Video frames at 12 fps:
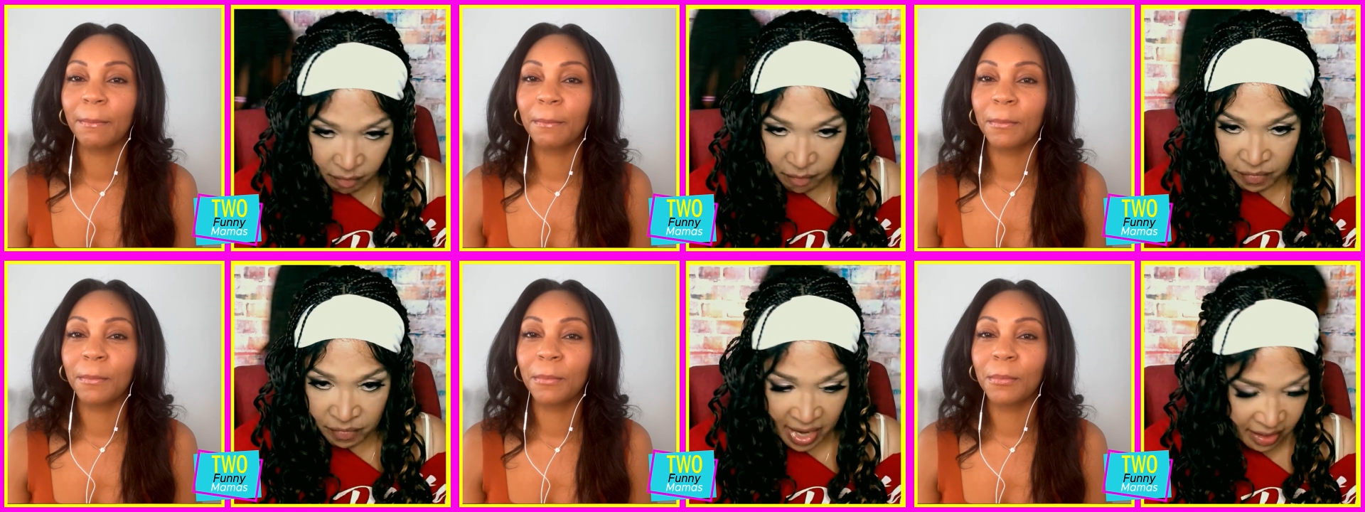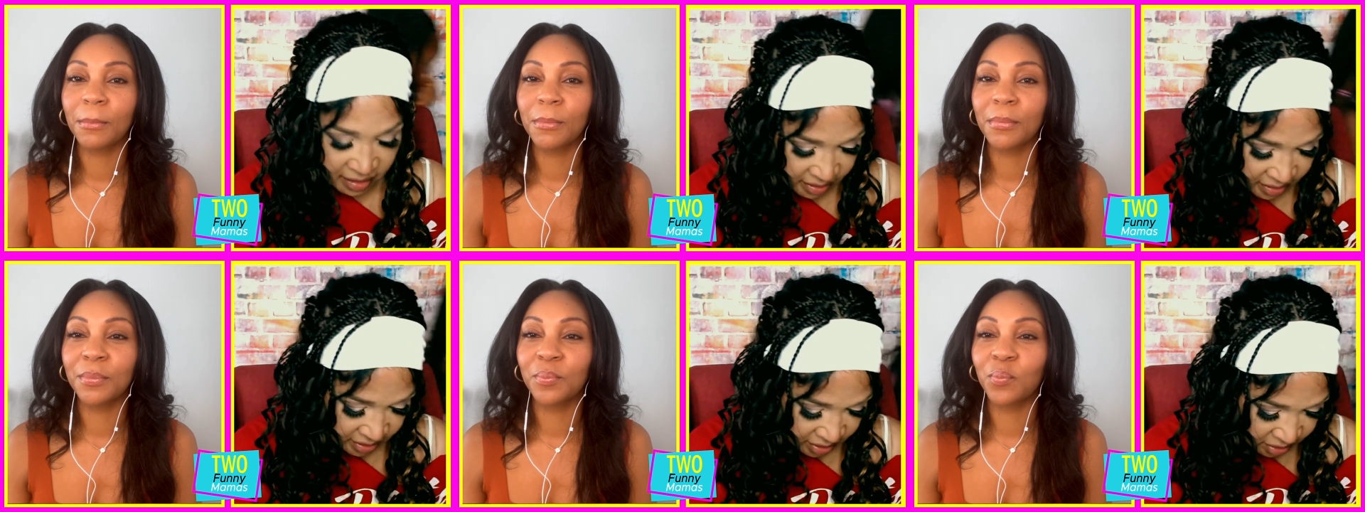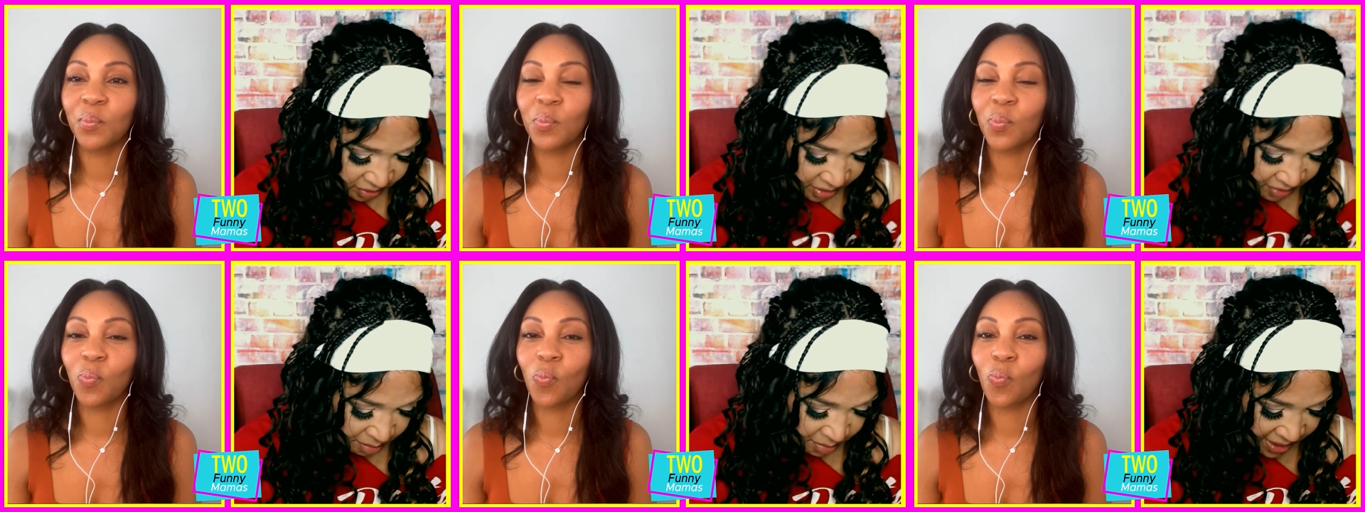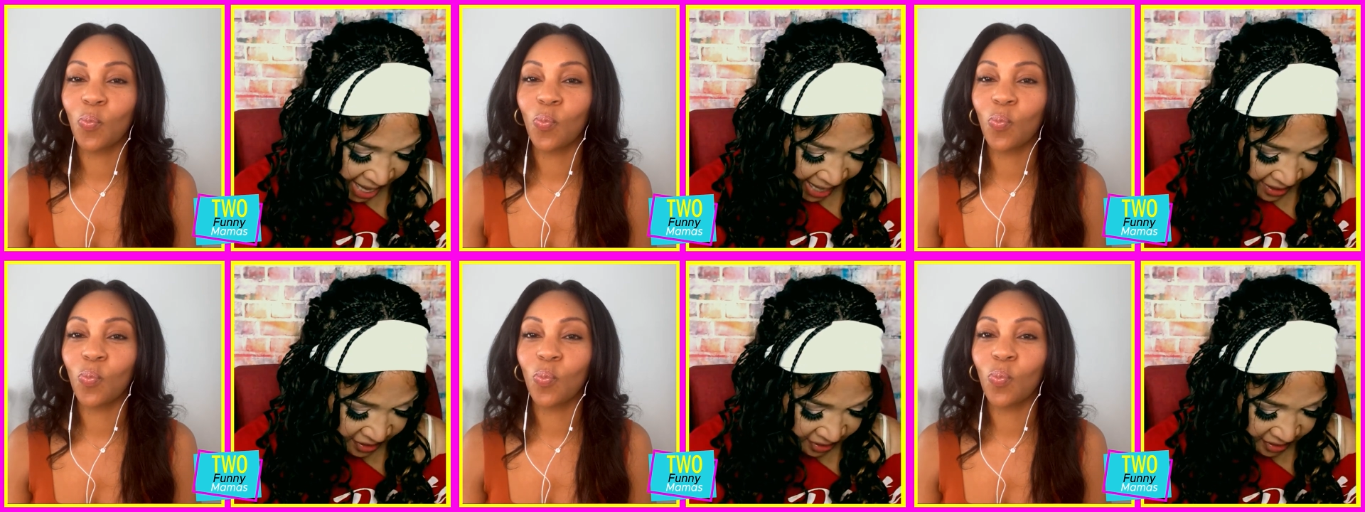Speaker 1: Not, don't give them a
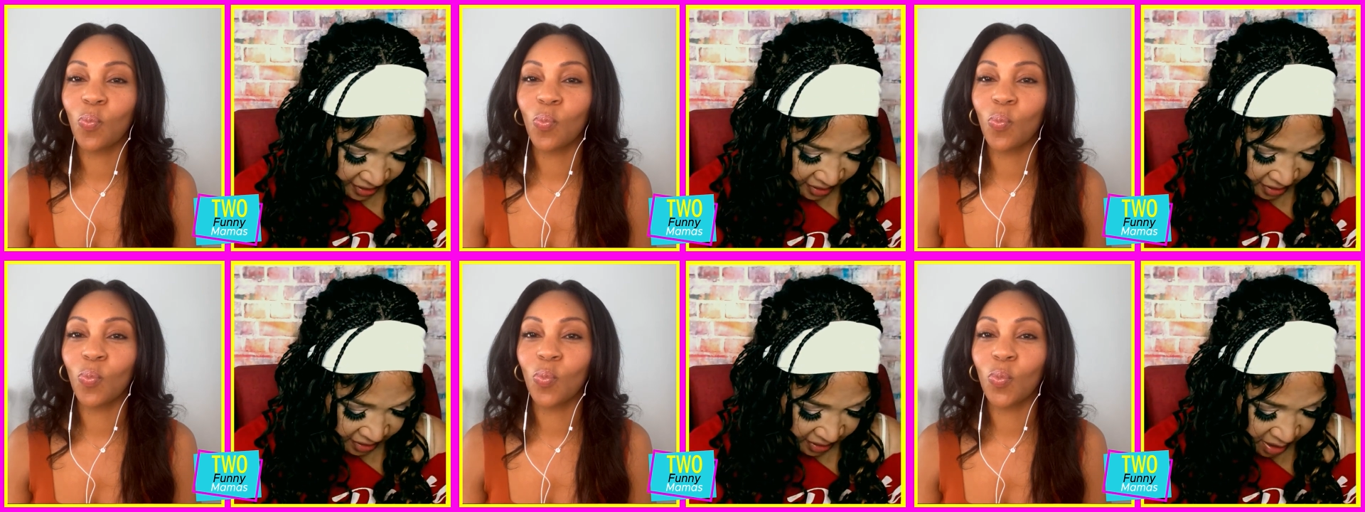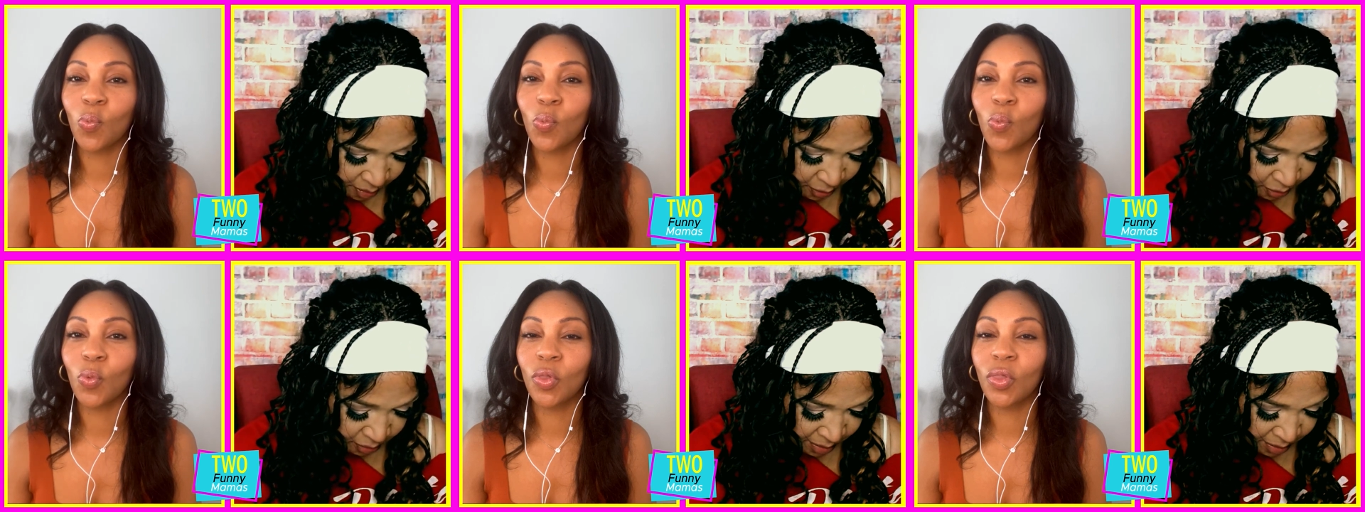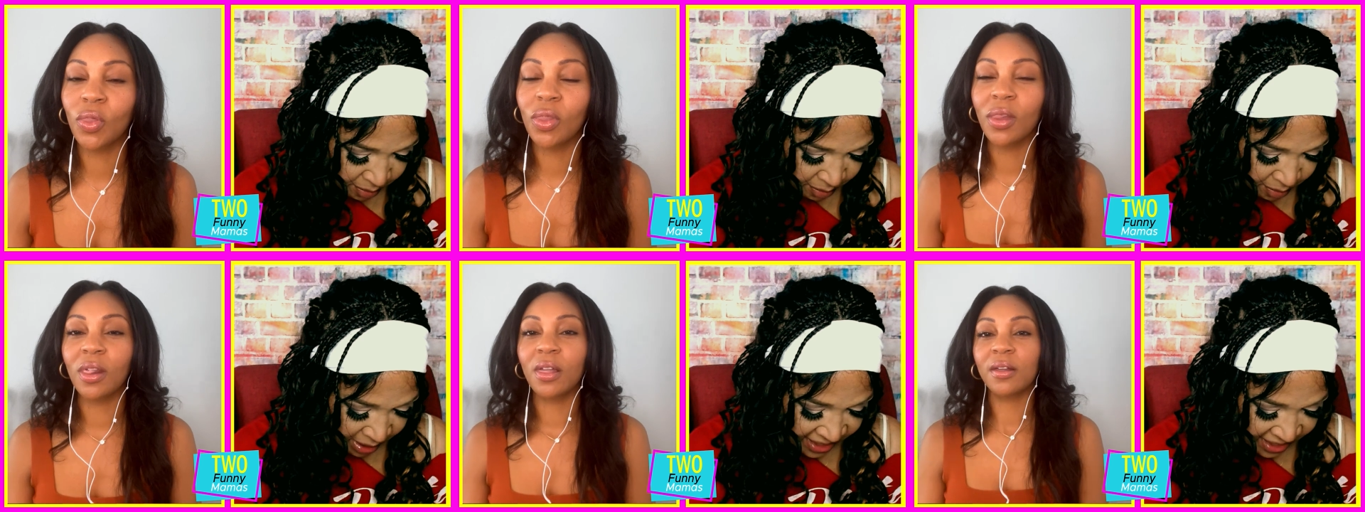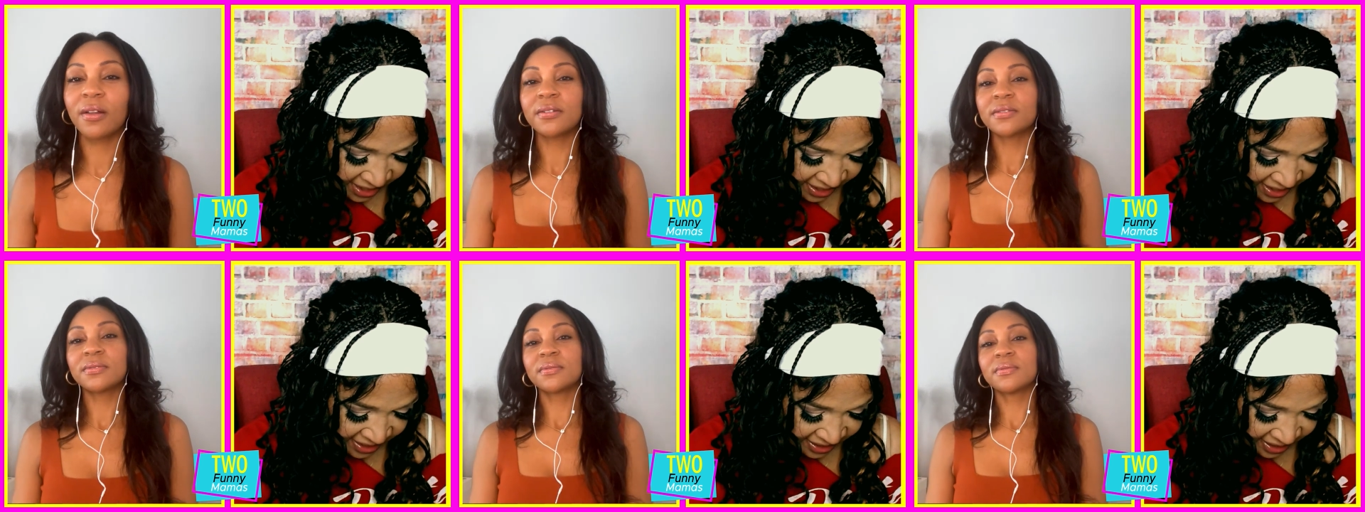lot. Just a couple. Make them sit and
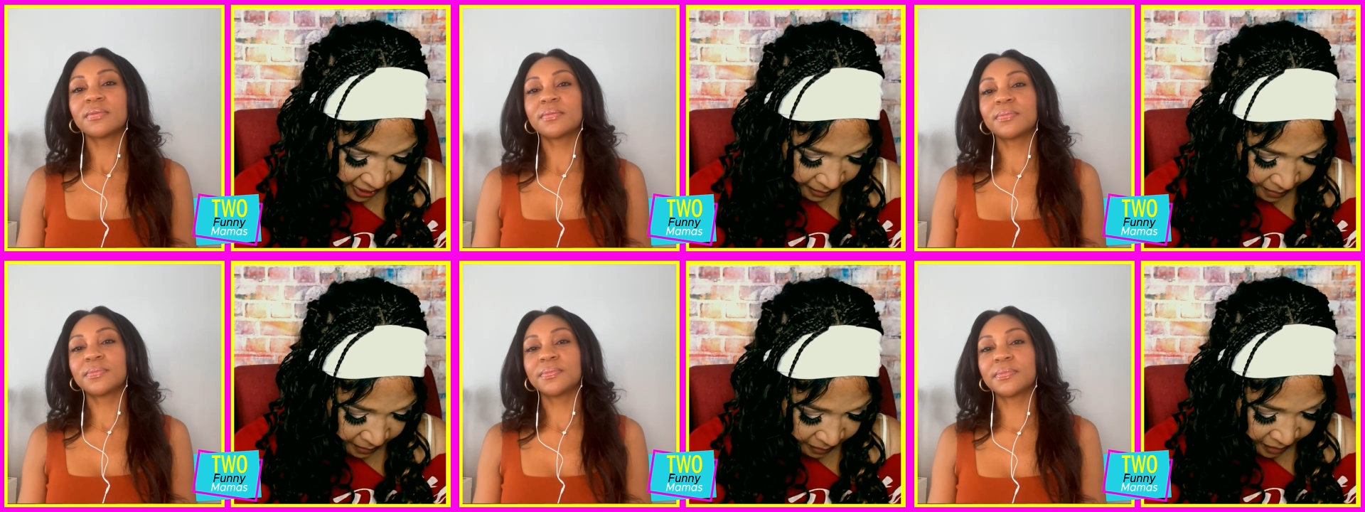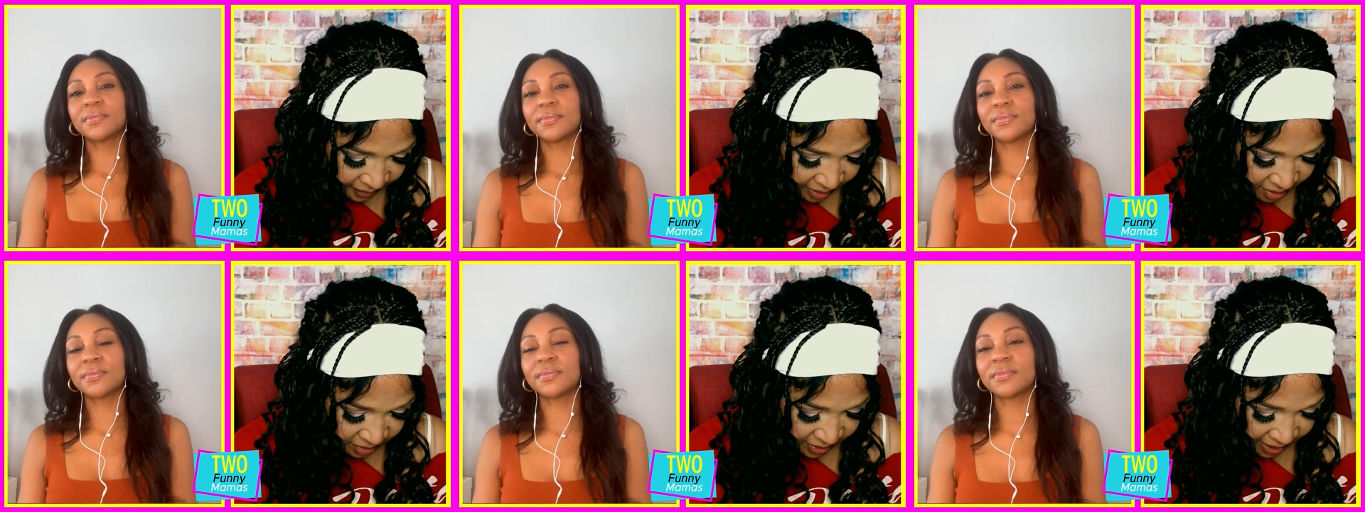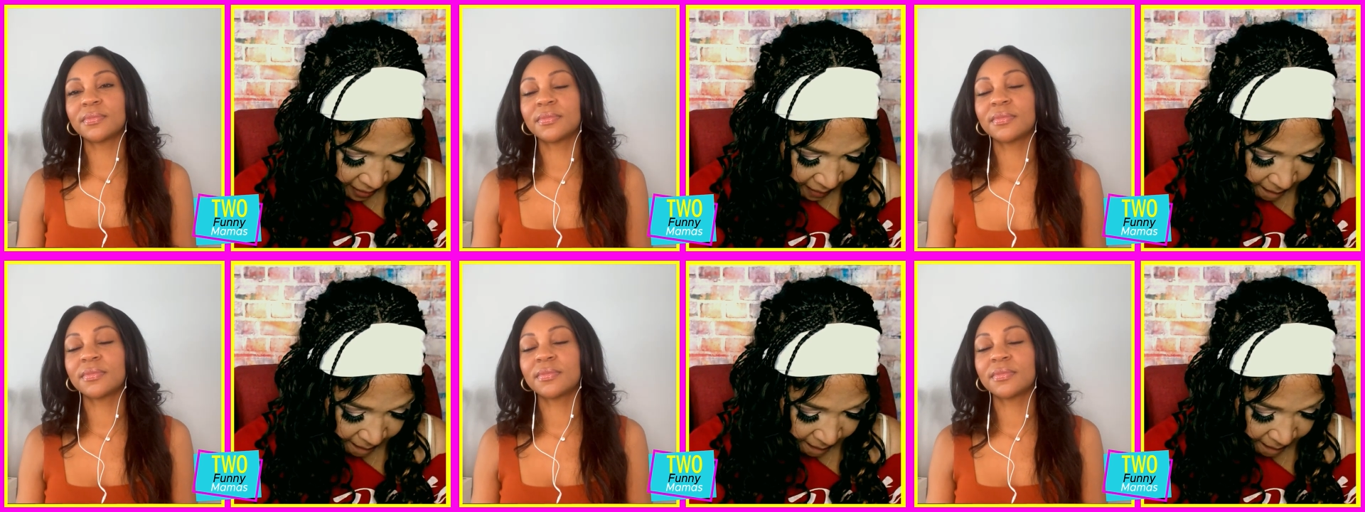listen. Okay.